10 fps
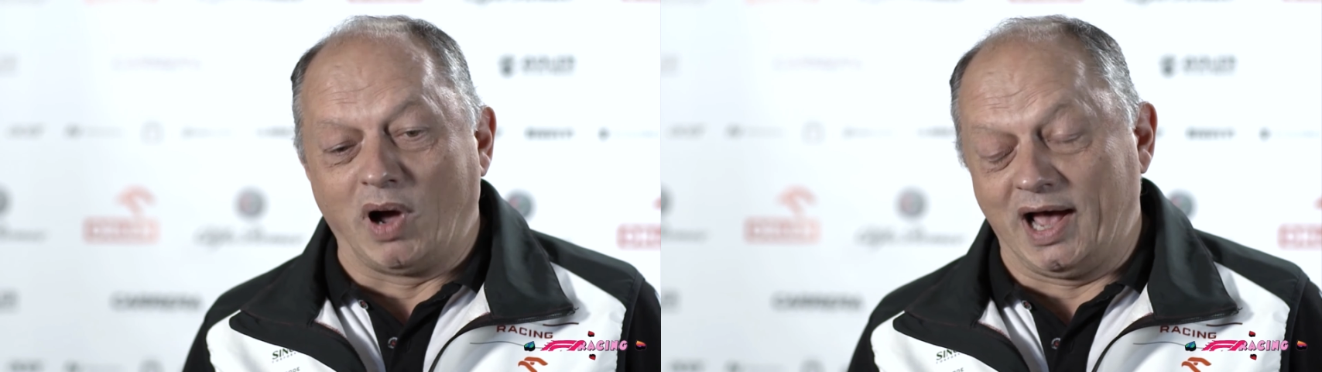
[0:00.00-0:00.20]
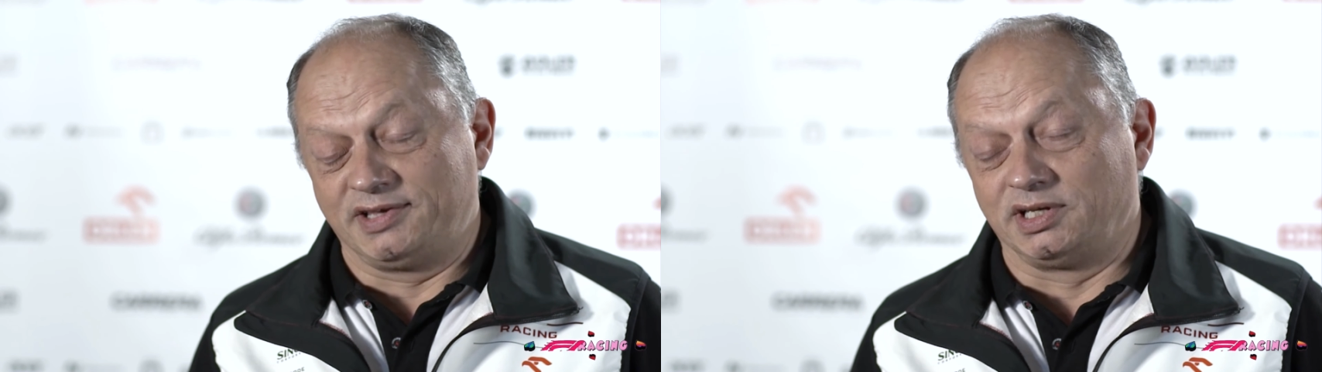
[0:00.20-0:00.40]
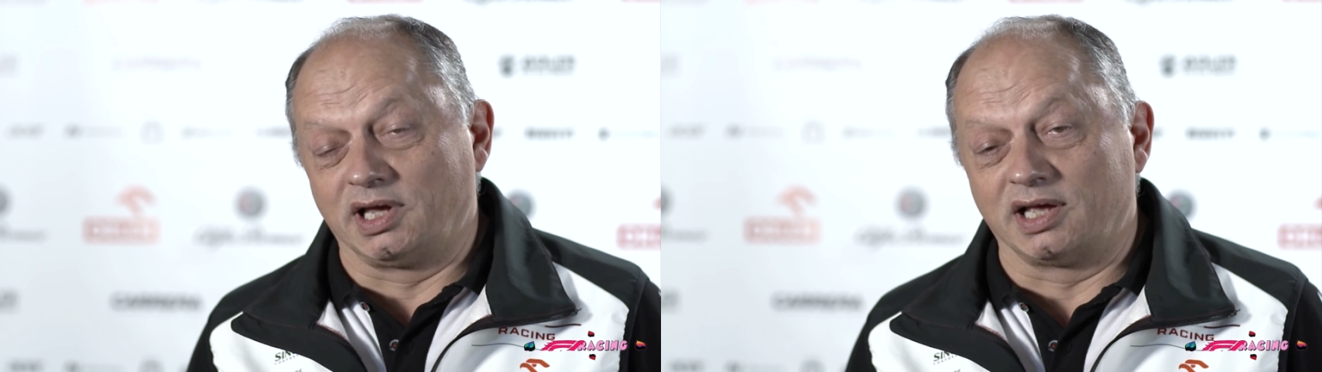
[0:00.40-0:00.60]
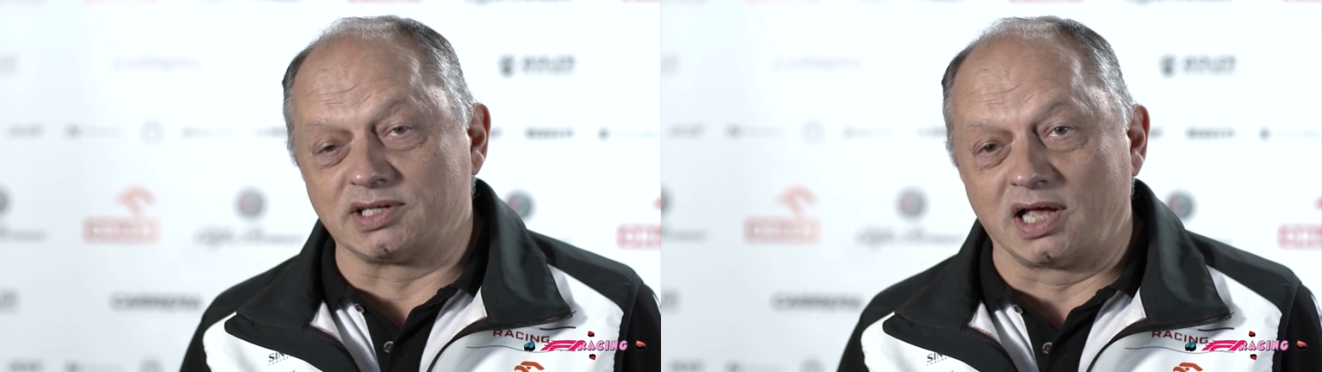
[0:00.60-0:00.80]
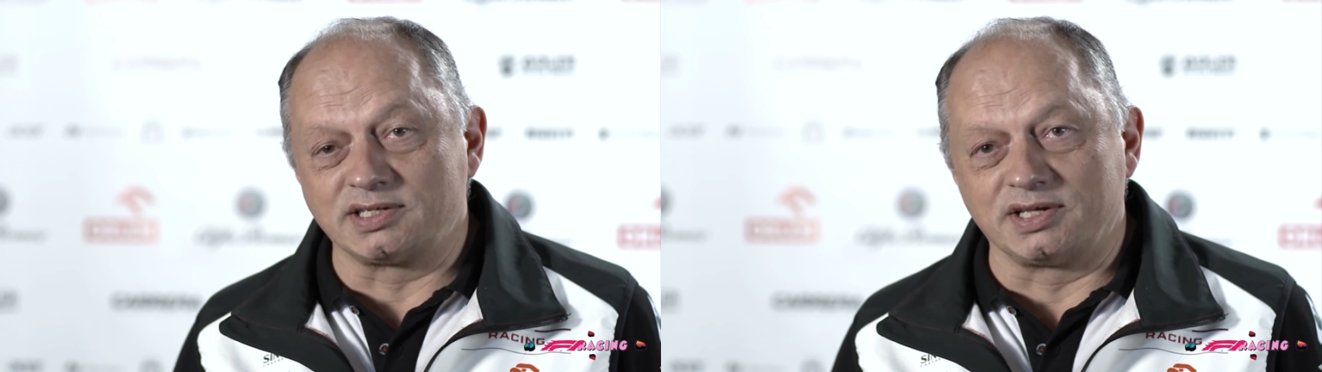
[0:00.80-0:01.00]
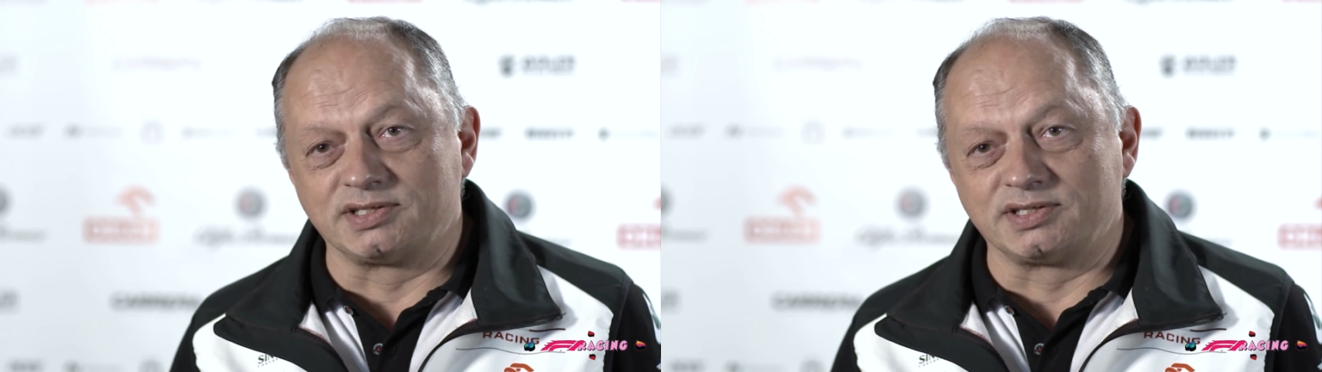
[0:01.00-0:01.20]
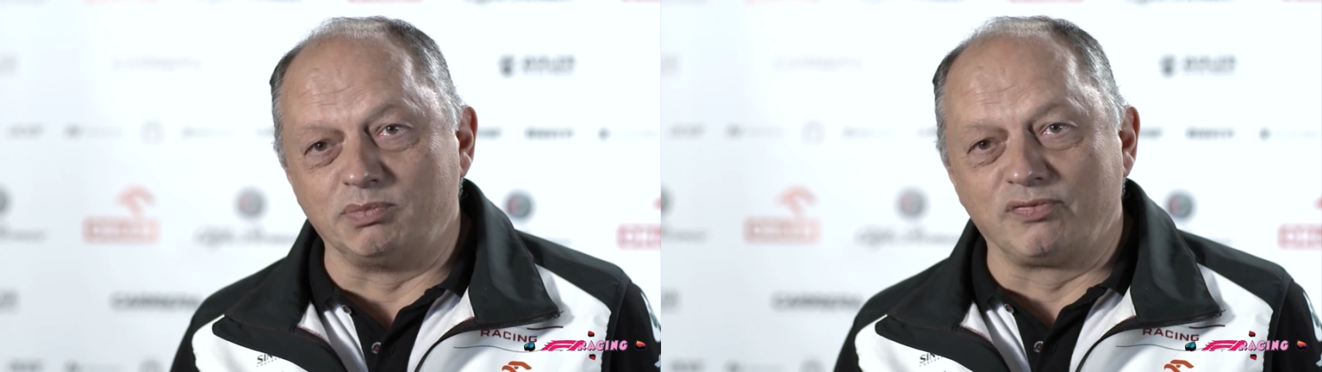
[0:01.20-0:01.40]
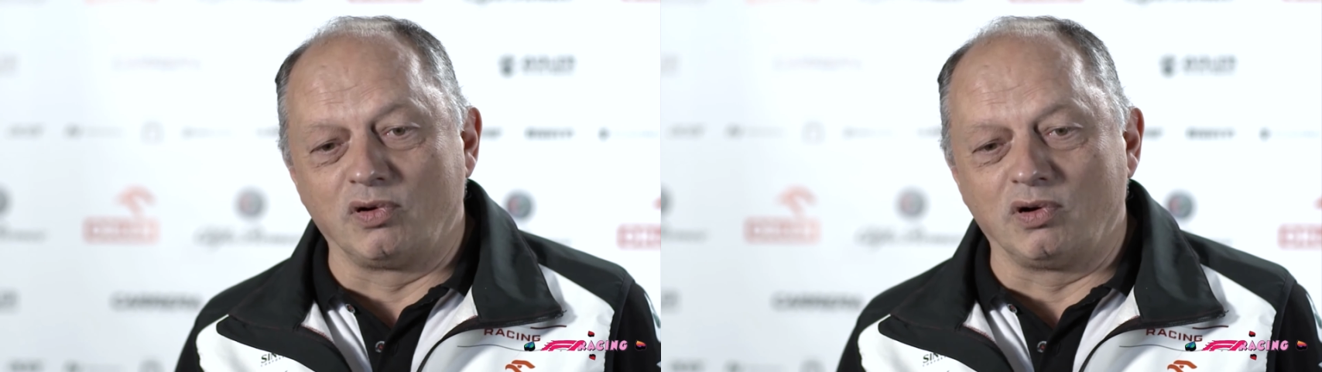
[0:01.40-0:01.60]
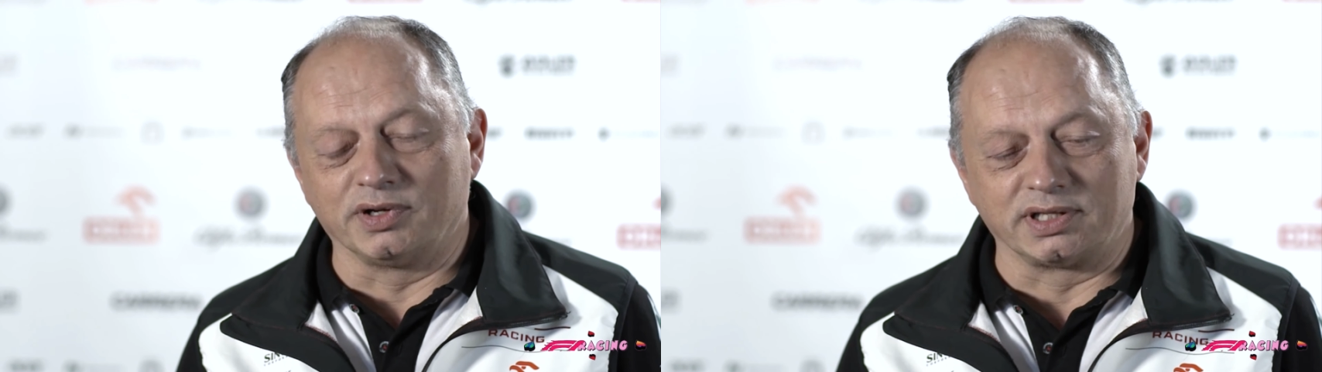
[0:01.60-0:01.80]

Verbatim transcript: I think, as, as, I said before,